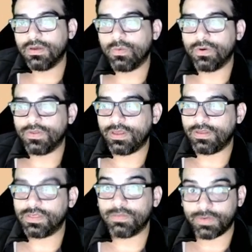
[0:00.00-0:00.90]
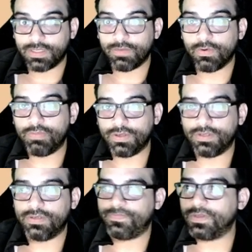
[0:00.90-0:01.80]
where they typically will put
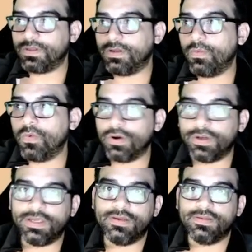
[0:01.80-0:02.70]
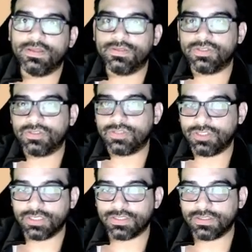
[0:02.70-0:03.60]
wording that is
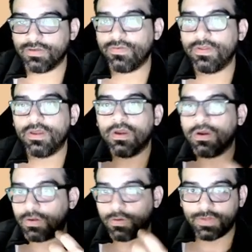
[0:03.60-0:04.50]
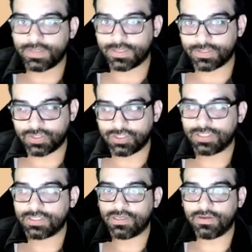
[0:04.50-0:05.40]
suggestive, clothing that is
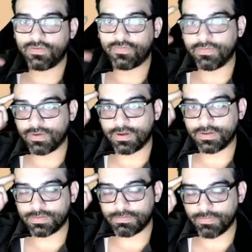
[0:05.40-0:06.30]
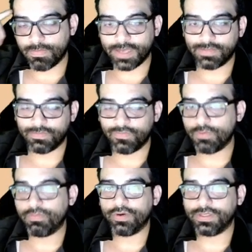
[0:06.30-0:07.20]
suggestive,
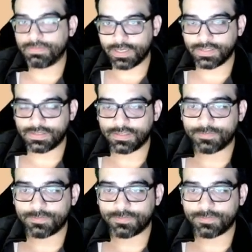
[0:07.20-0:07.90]
viewpoints, mindsets,